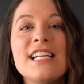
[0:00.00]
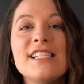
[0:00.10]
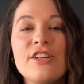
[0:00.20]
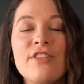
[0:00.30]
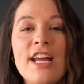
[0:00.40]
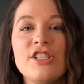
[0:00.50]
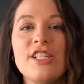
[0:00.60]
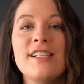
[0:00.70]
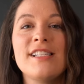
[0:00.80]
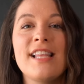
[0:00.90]

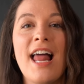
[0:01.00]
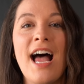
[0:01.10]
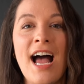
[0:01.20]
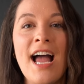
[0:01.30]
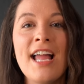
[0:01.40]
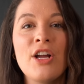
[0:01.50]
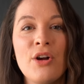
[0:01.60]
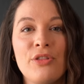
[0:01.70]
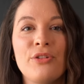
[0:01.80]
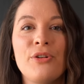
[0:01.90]
considerations that I
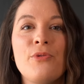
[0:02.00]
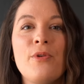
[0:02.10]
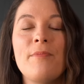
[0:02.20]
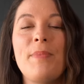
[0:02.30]
go through when